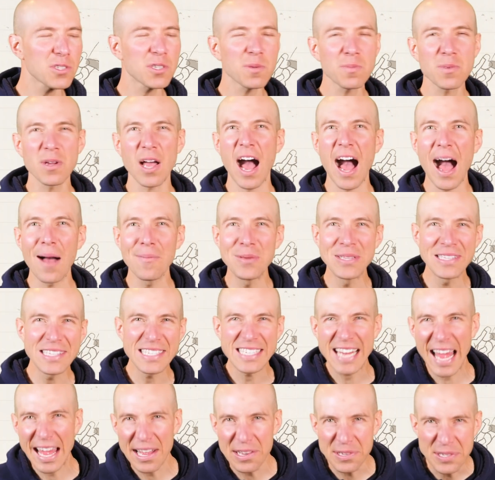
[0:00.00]
some common
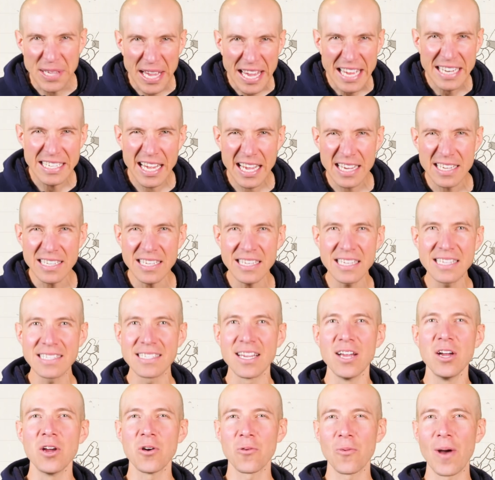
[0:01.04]
styles and
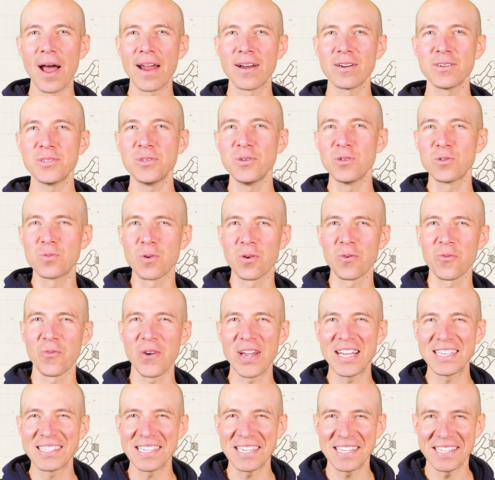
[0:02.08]
techniques riders use when
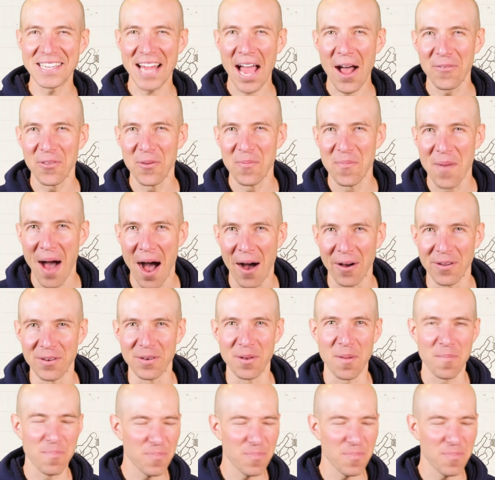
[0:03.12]
racing down the mountain.